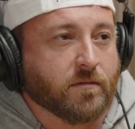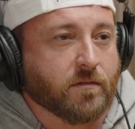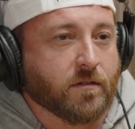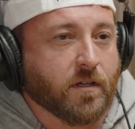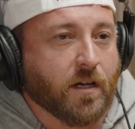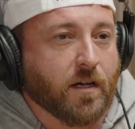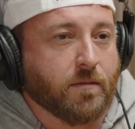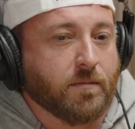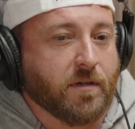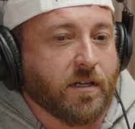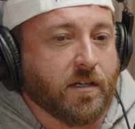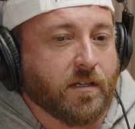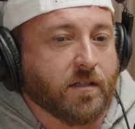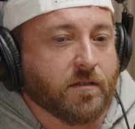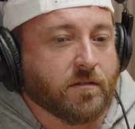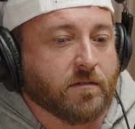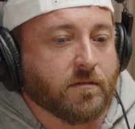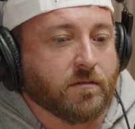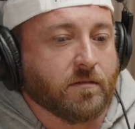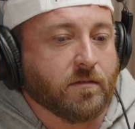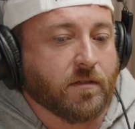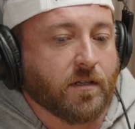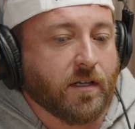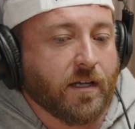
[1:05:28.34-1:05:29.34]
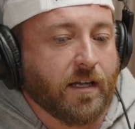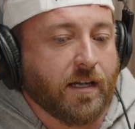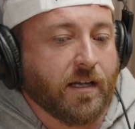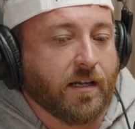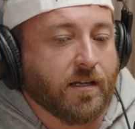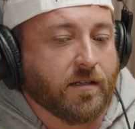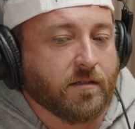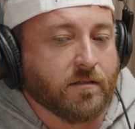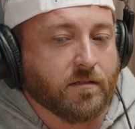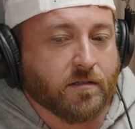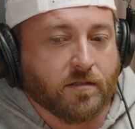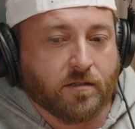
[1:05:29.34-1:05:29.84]
I mean,
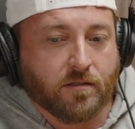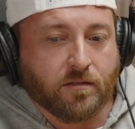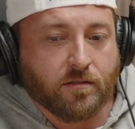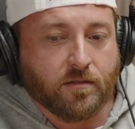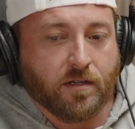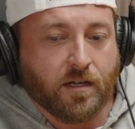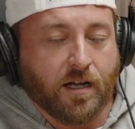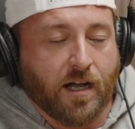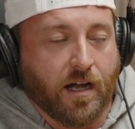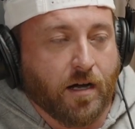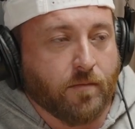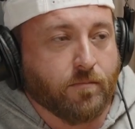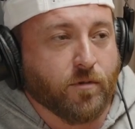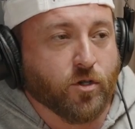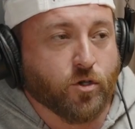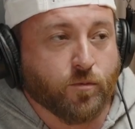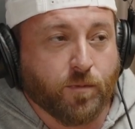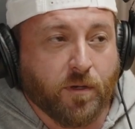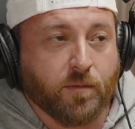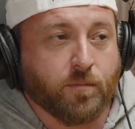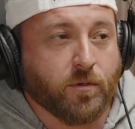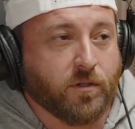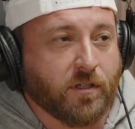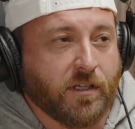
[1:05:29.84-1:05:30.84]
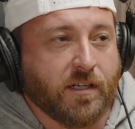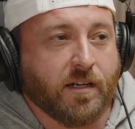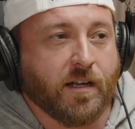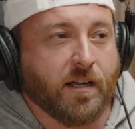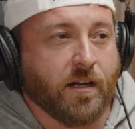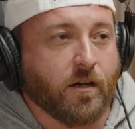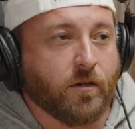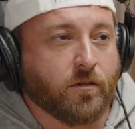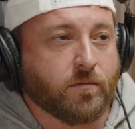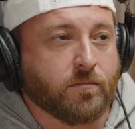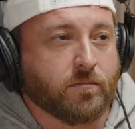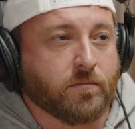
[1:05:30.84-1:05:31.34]
and how much people need
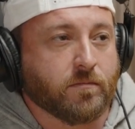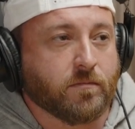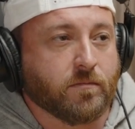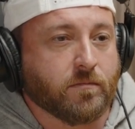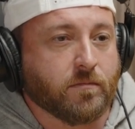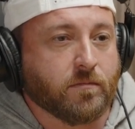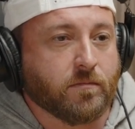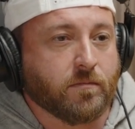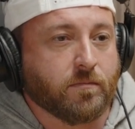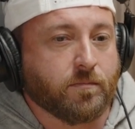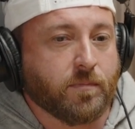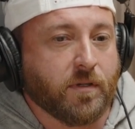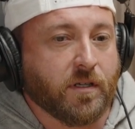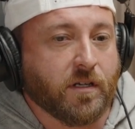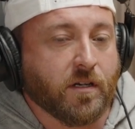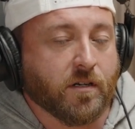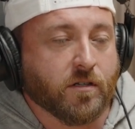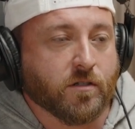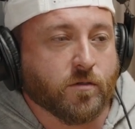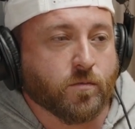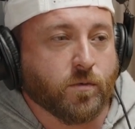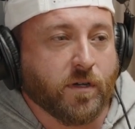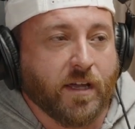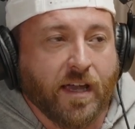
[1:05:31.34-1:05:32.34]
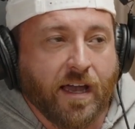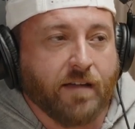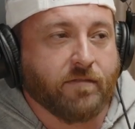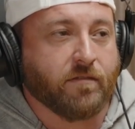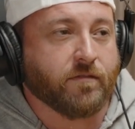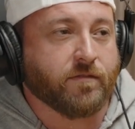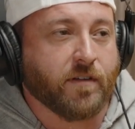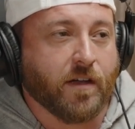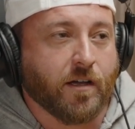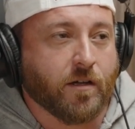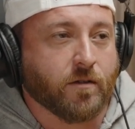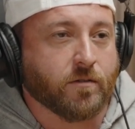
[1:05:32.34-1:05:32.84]
help, because we haven't
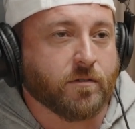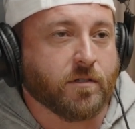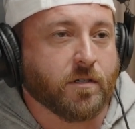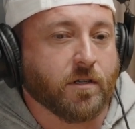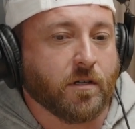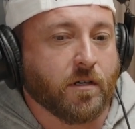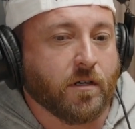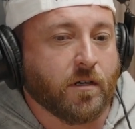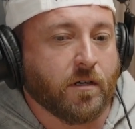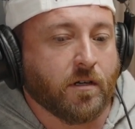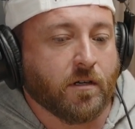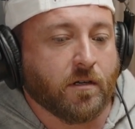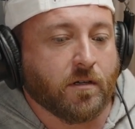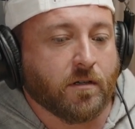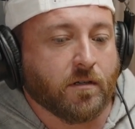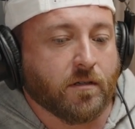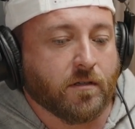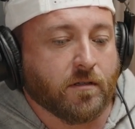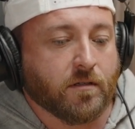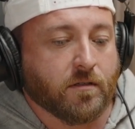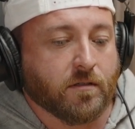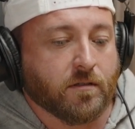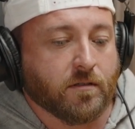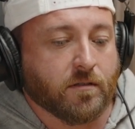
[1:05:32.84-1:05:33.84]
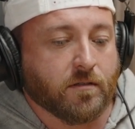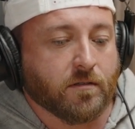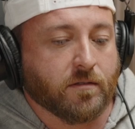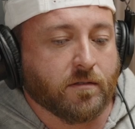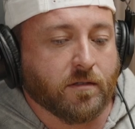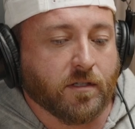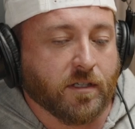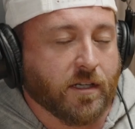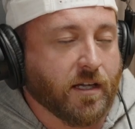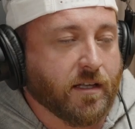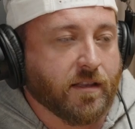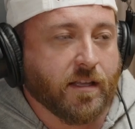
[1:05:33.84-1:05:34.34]
found,
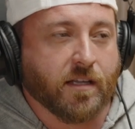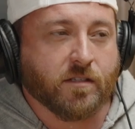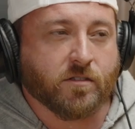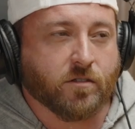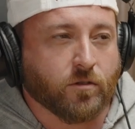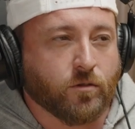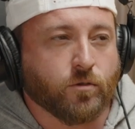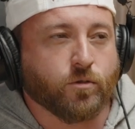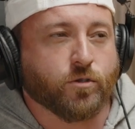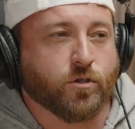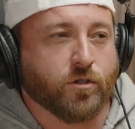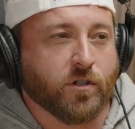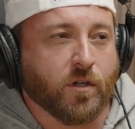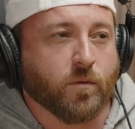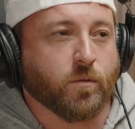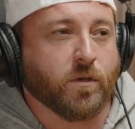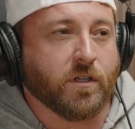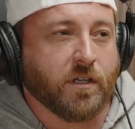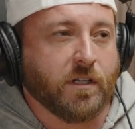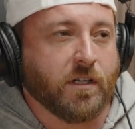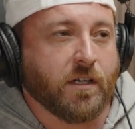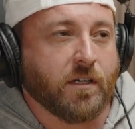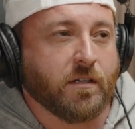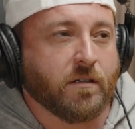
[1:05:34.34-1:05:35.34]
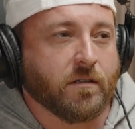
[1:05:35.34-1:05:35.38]
again, that solution that we need.